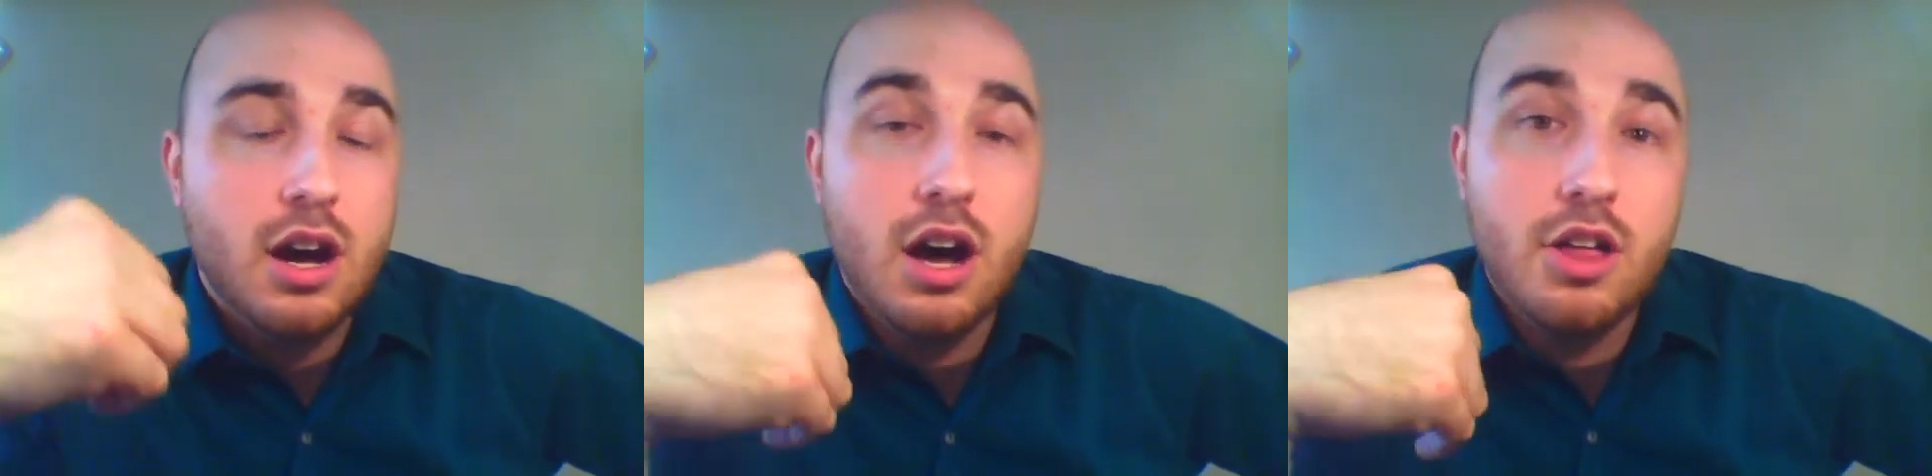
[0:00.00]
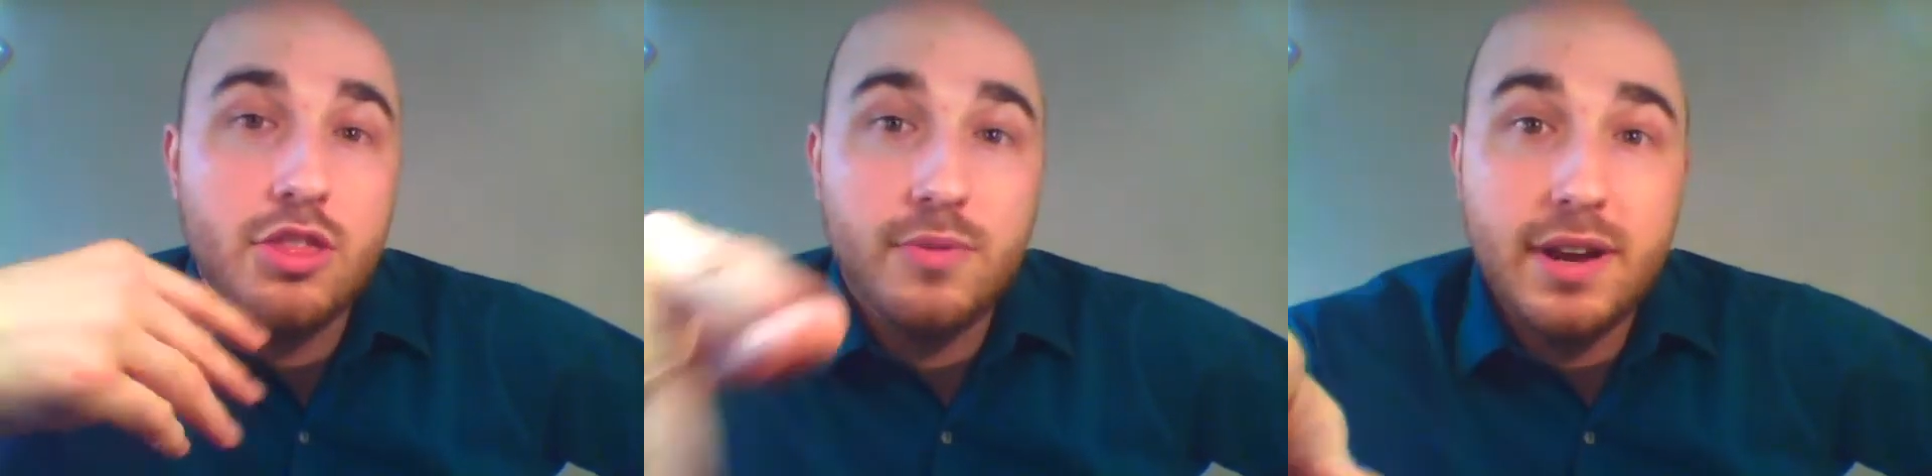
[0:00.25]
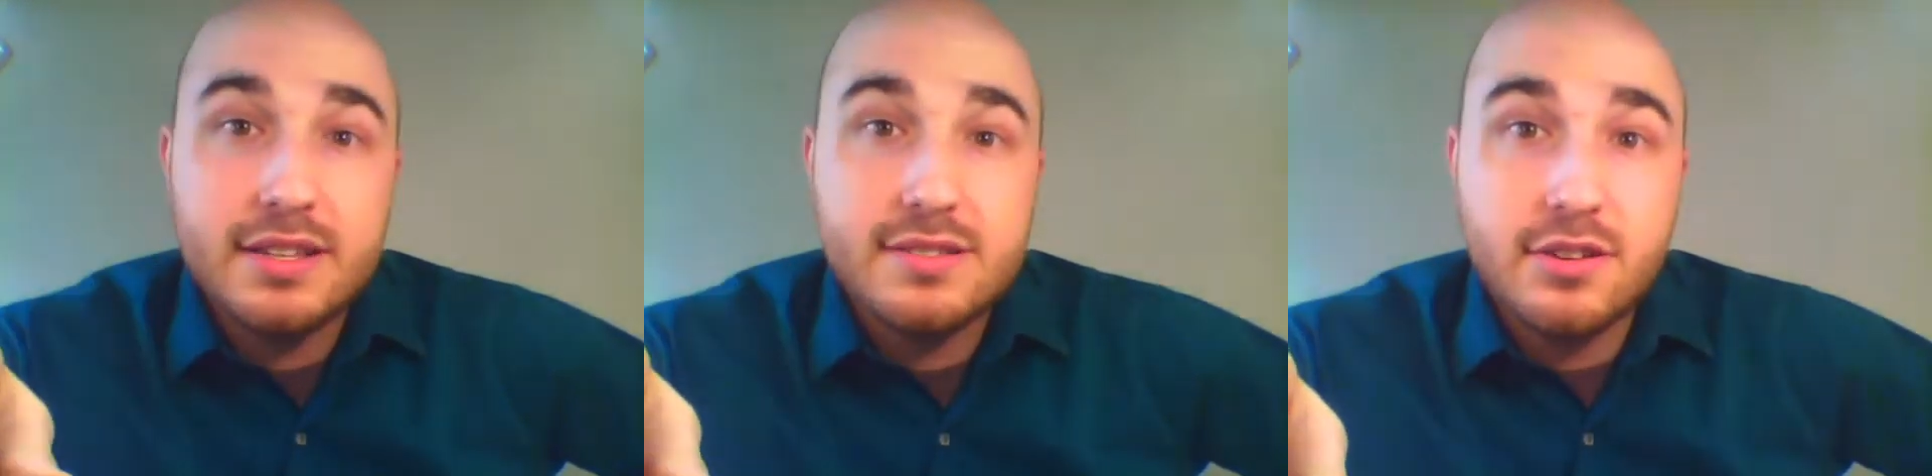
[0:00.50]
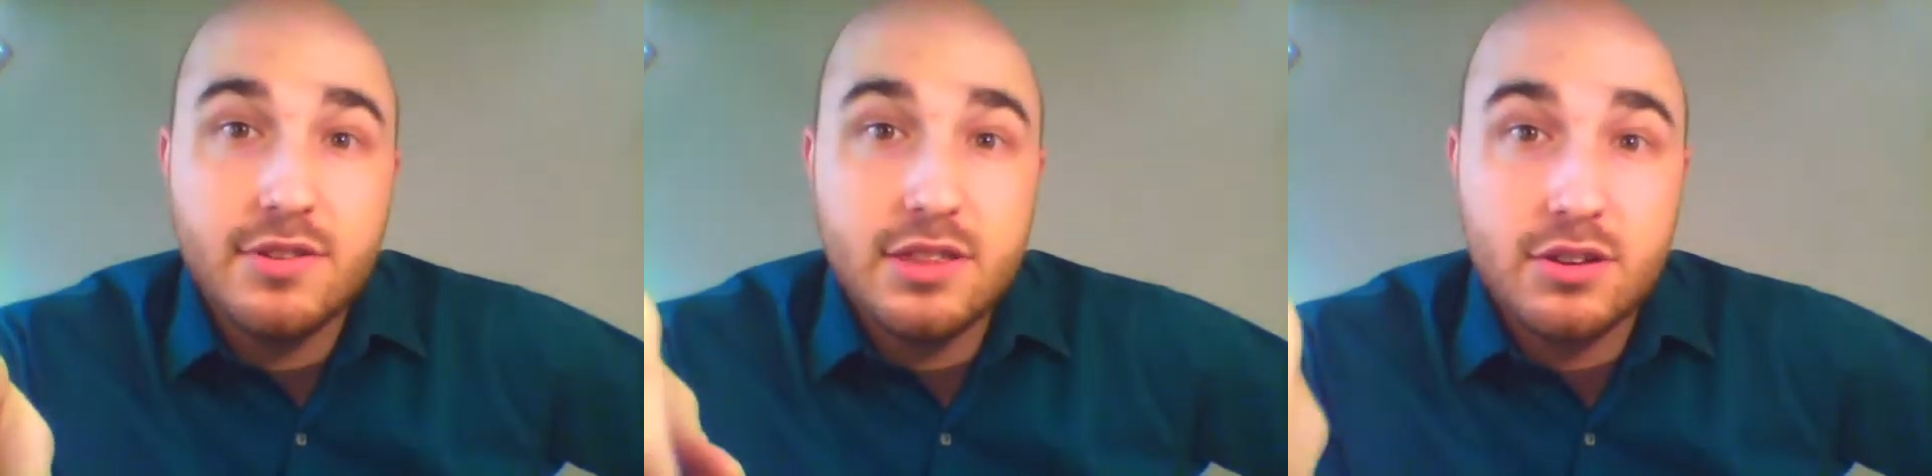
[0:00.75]
All the rest
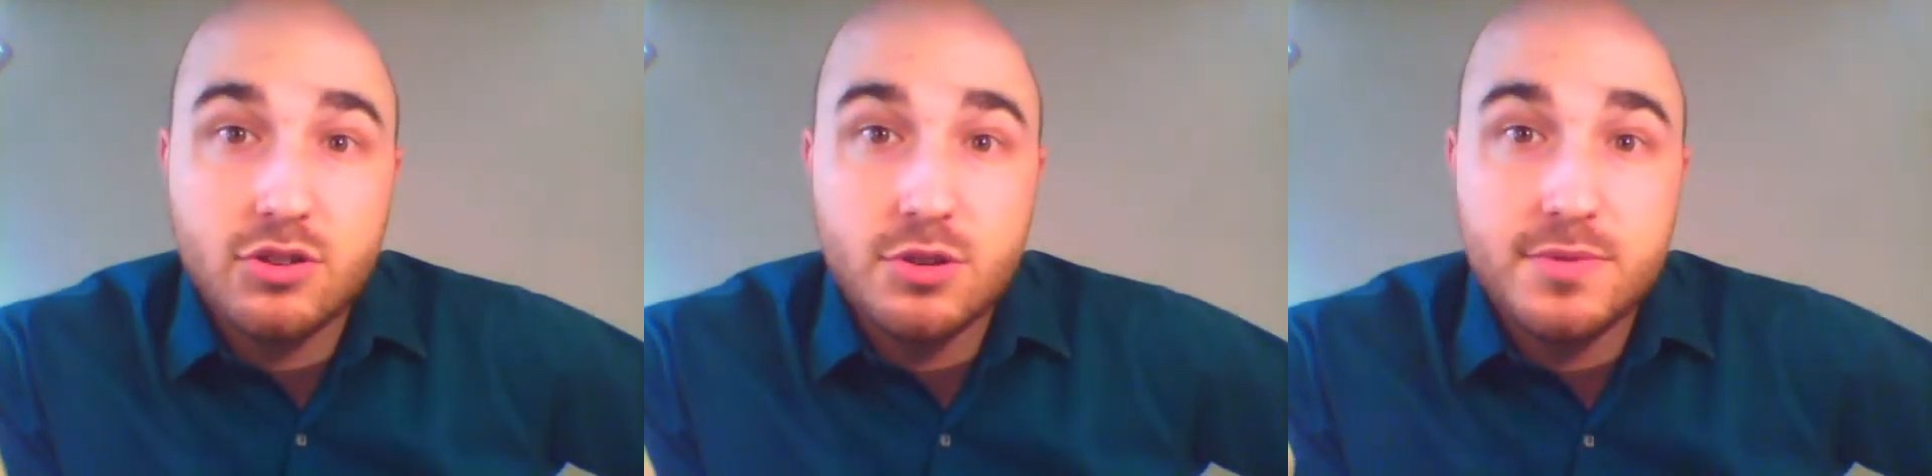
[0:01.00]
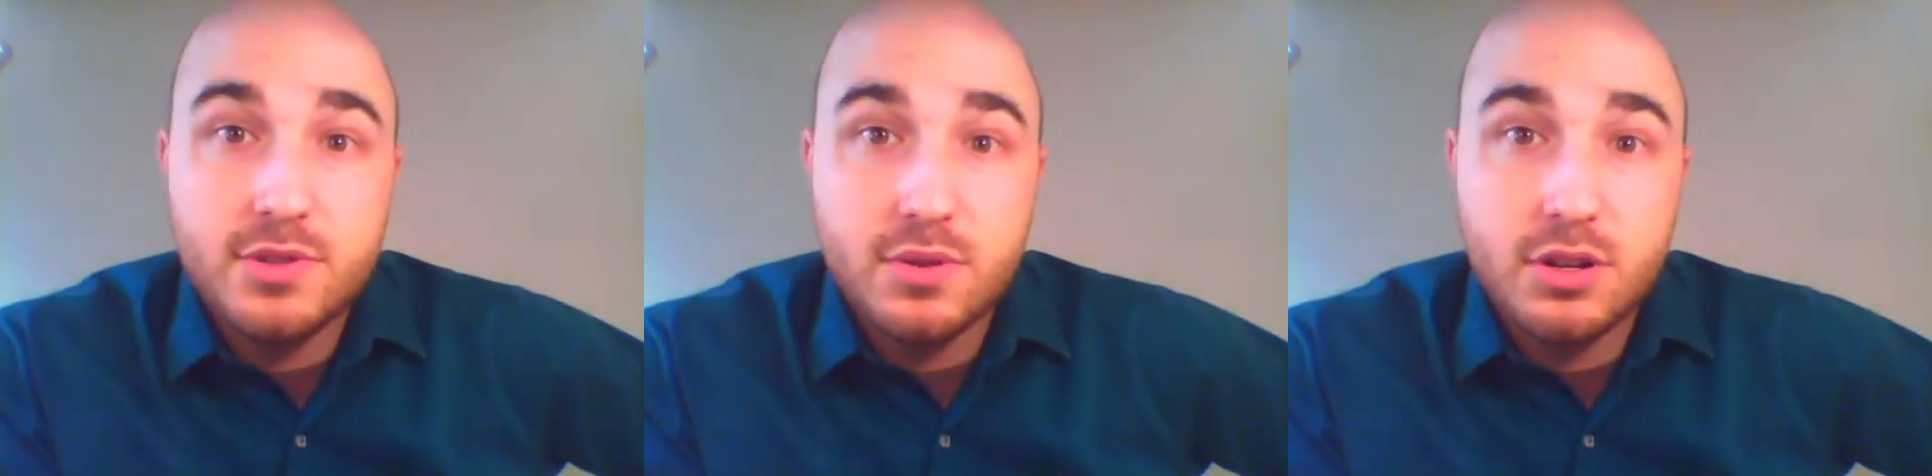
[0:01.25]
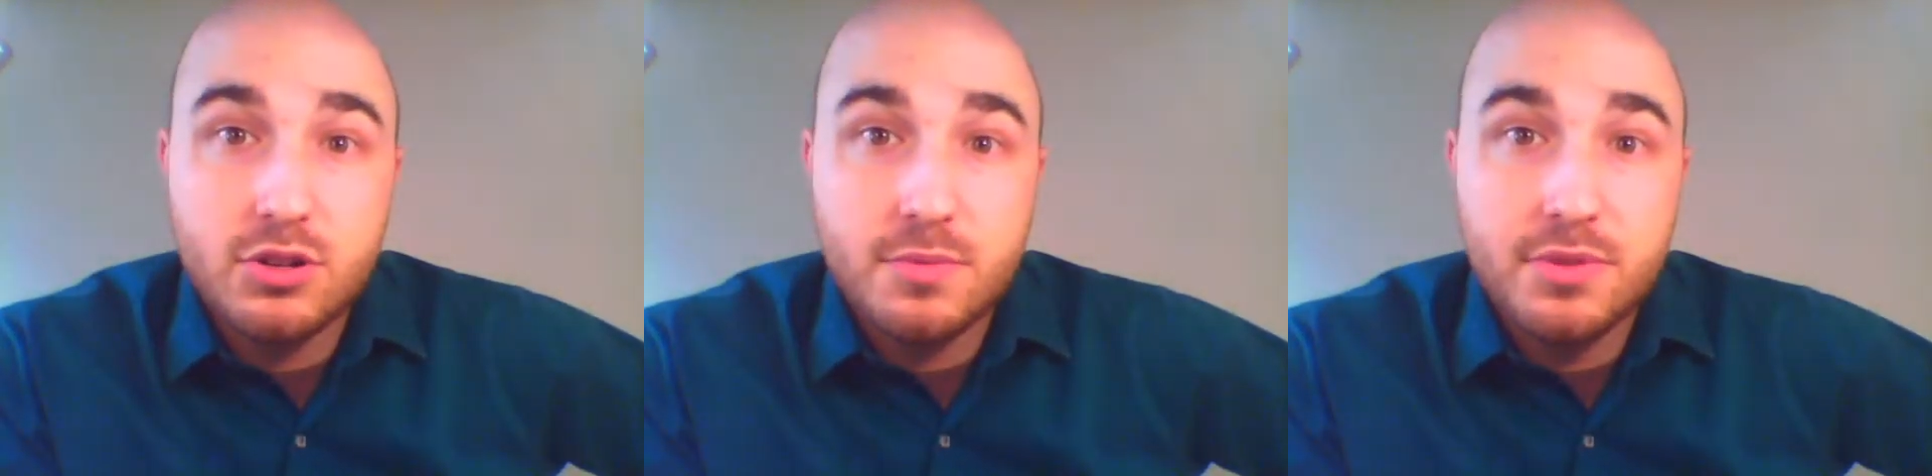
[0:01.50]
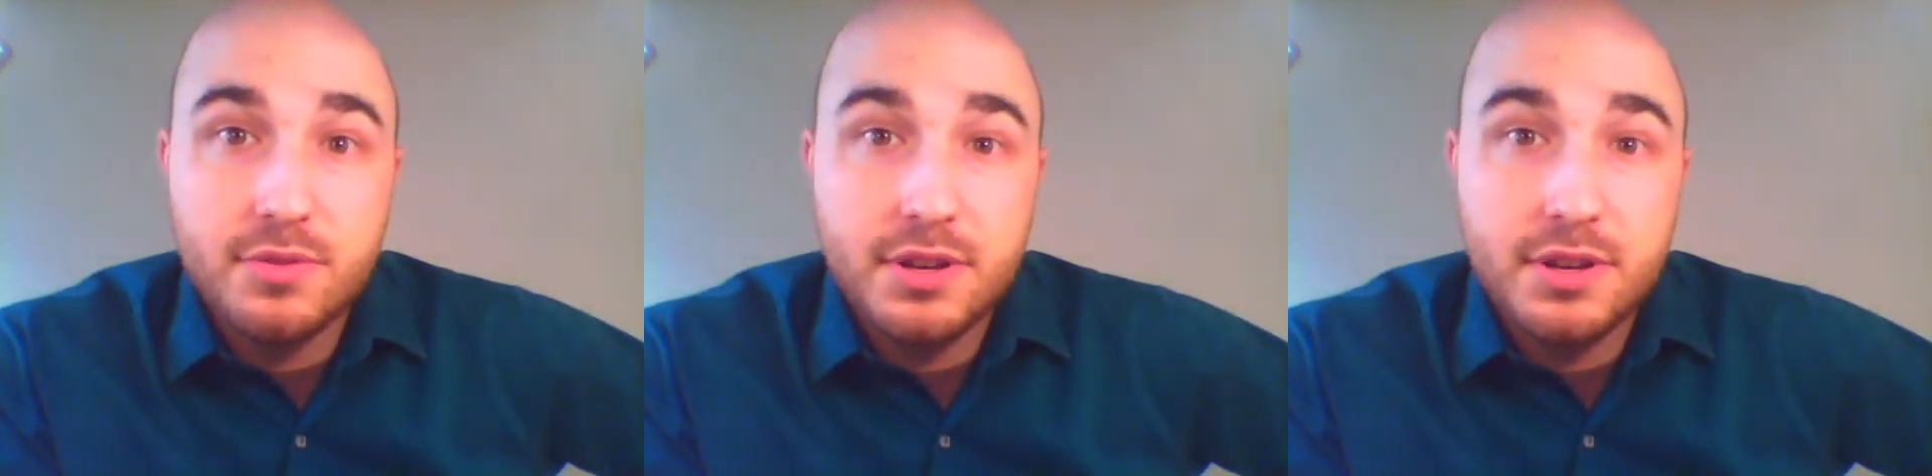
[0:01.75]
are either group 2 or group